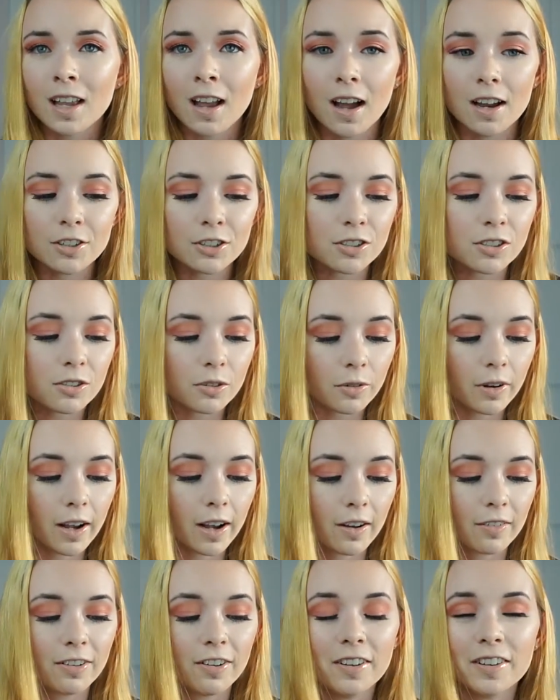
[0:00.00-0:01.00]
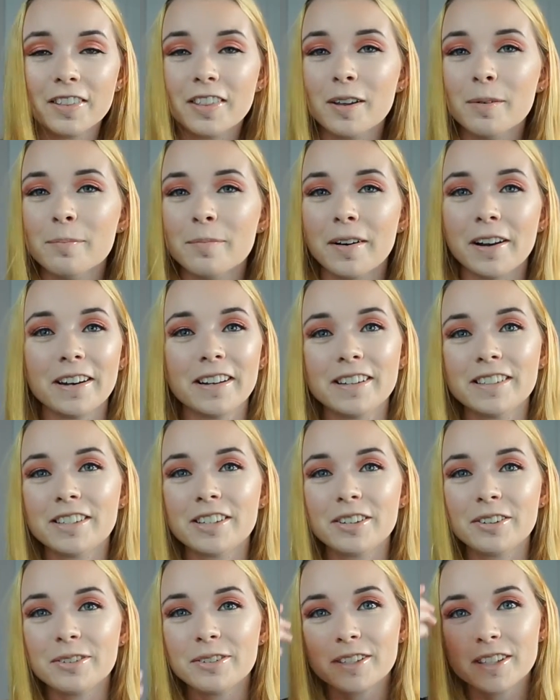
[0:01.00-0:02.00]
I just don't have the money
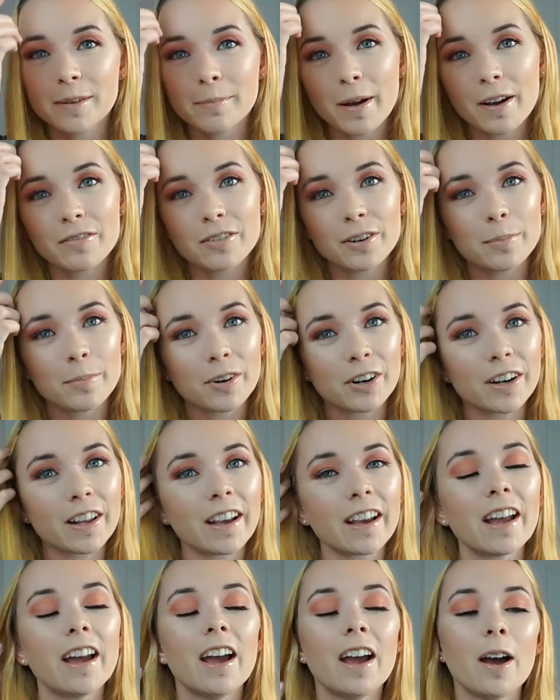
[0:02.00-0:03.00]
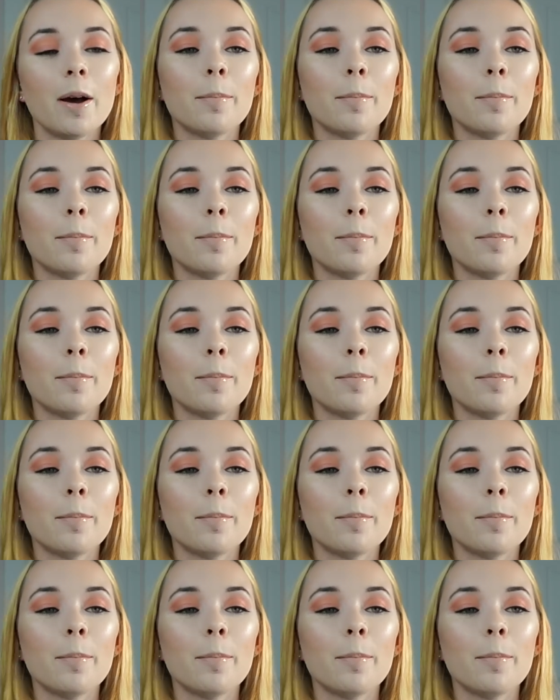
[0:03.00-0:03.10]
to use them every morning,